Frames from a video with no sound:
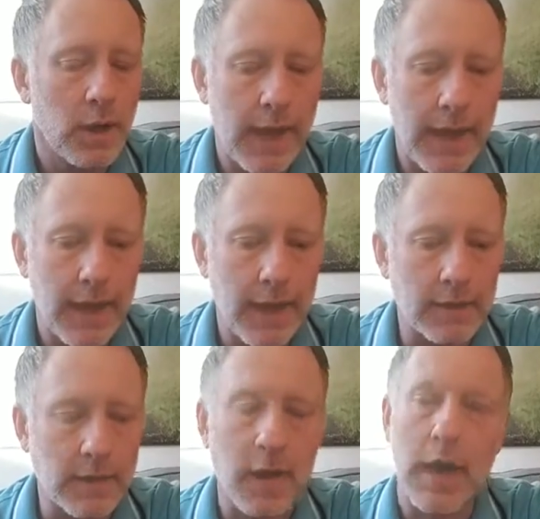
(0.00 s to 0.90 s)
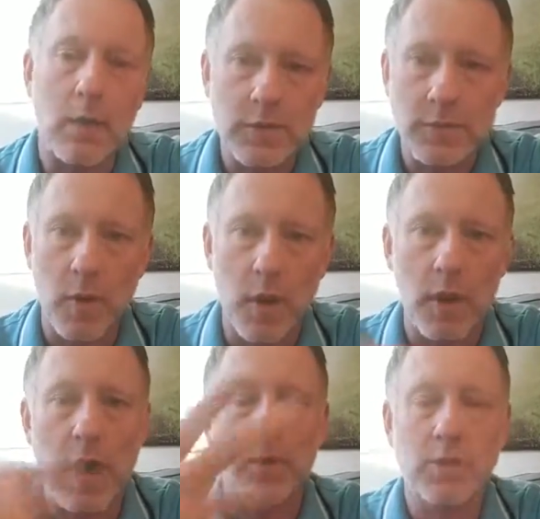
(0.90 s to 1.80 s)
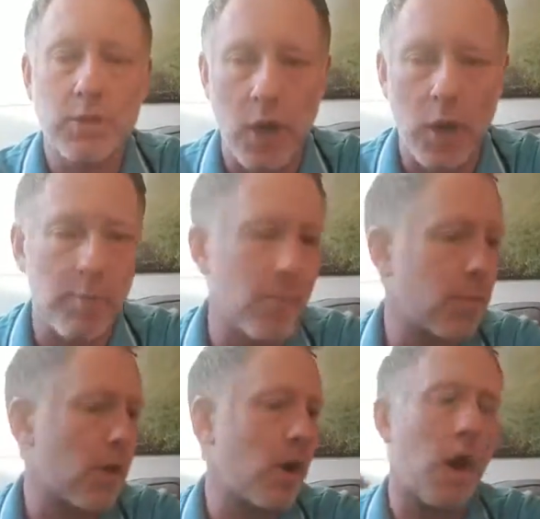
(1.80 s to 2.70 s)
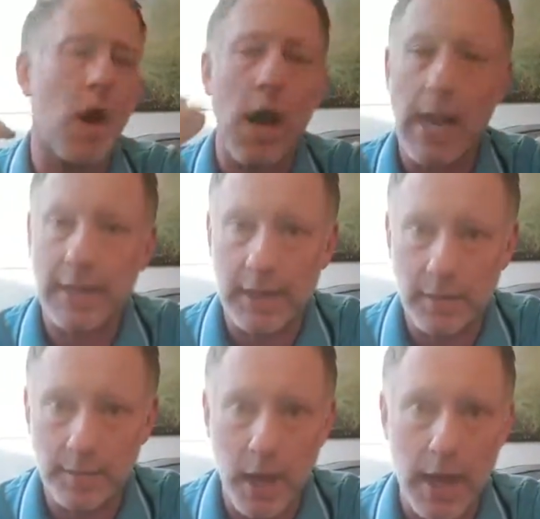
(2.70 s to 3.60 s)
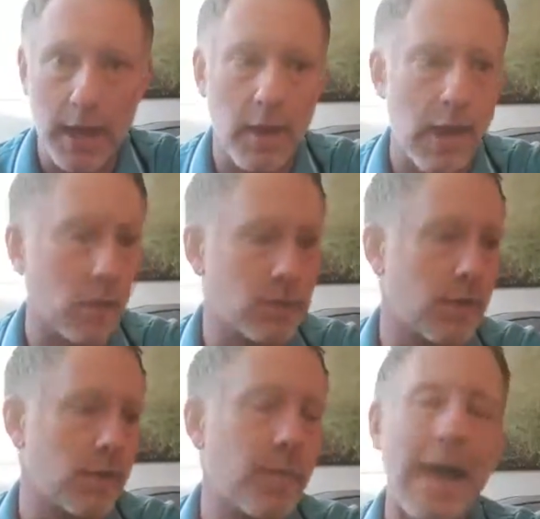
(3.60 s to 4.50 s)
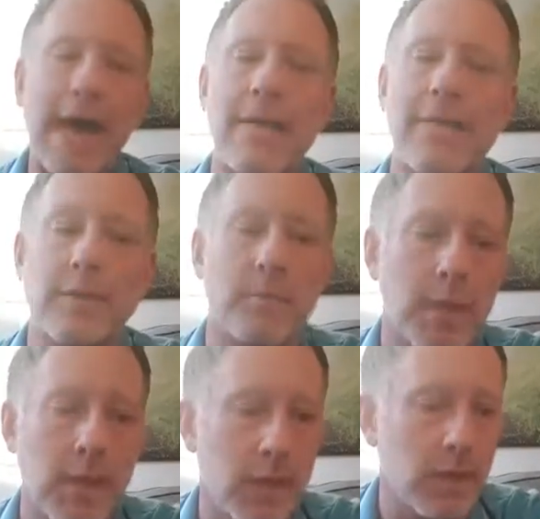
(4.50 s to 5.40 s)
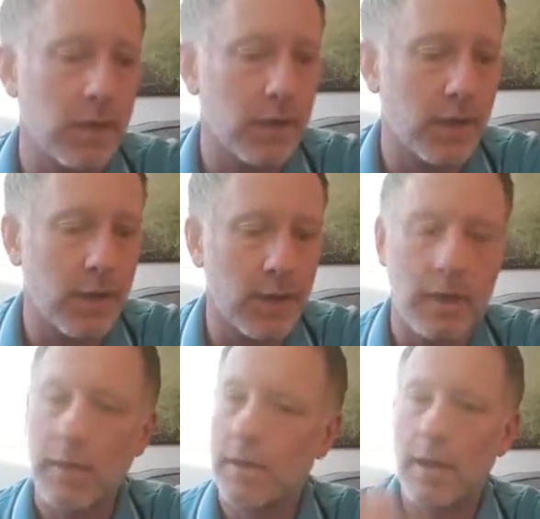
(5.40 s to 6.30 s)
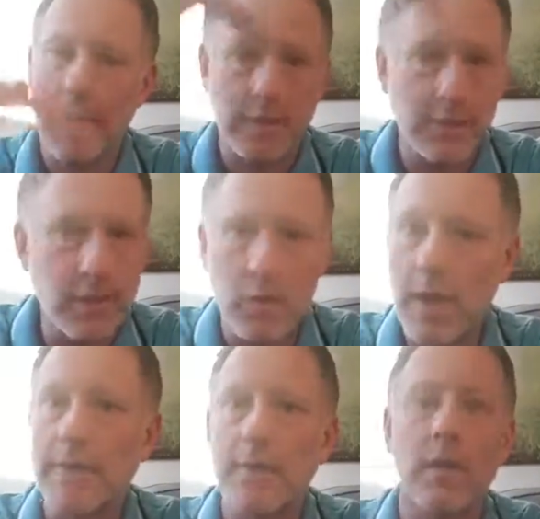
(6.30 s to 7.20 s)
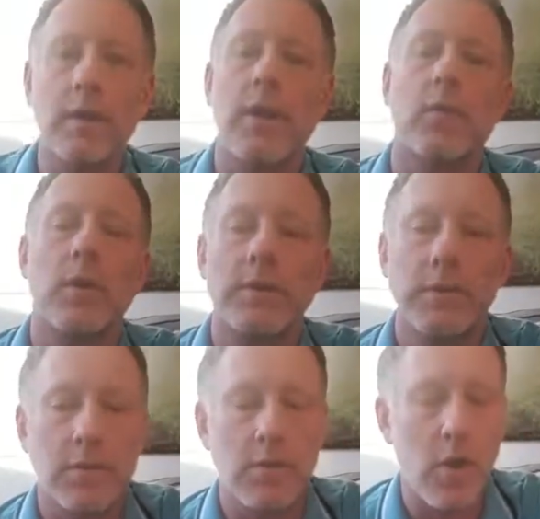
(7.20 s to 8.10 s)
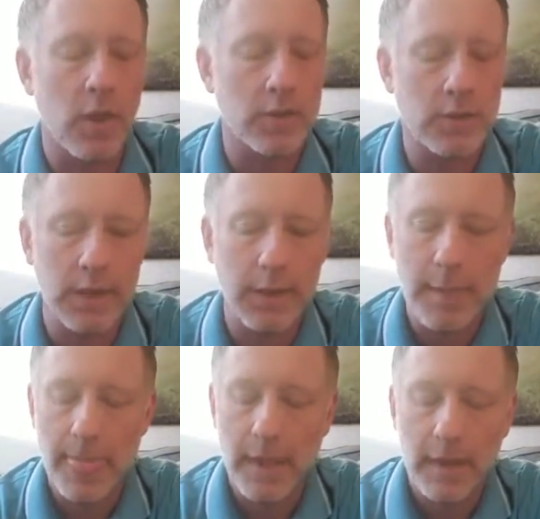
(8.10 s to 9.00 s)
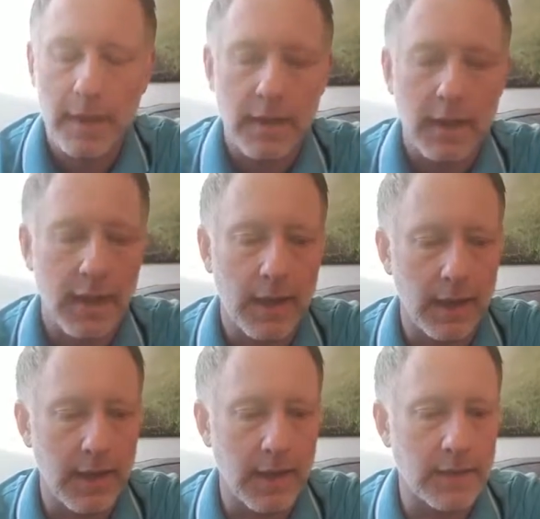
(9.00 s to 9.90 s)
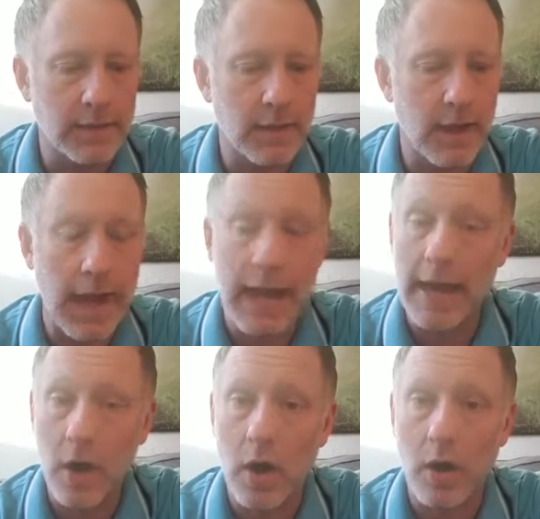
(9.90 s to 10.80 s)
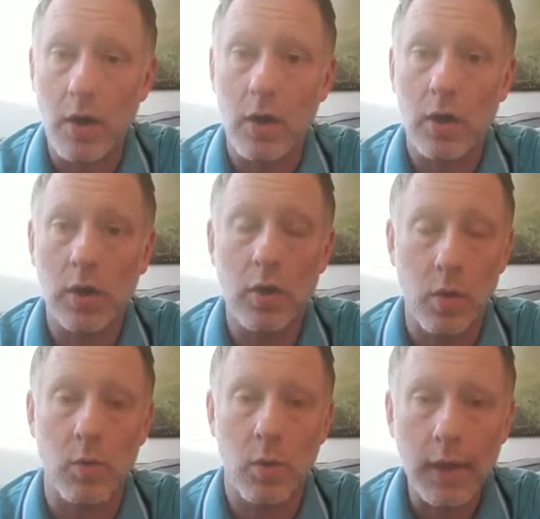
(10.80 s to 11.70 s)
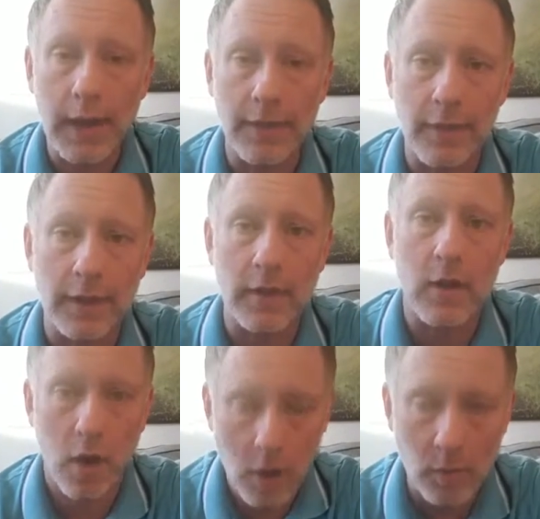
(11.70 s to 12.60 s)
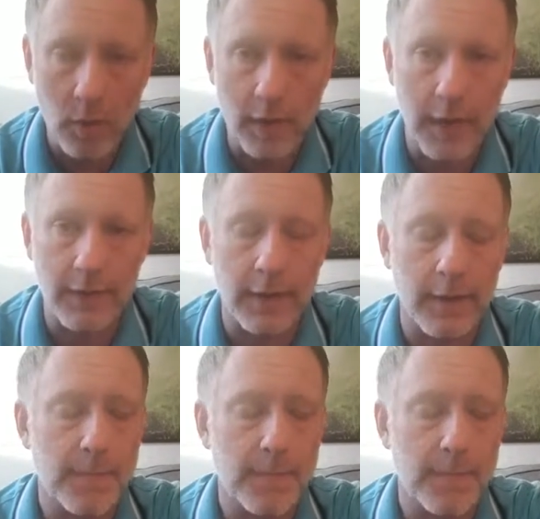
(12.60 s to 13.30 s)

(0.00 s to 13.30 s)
And I was smart, I was sharp, I kicked butt, I was on the path to being IT director, I worked in technology, and I had a hardcore work ethic, hard work ethic.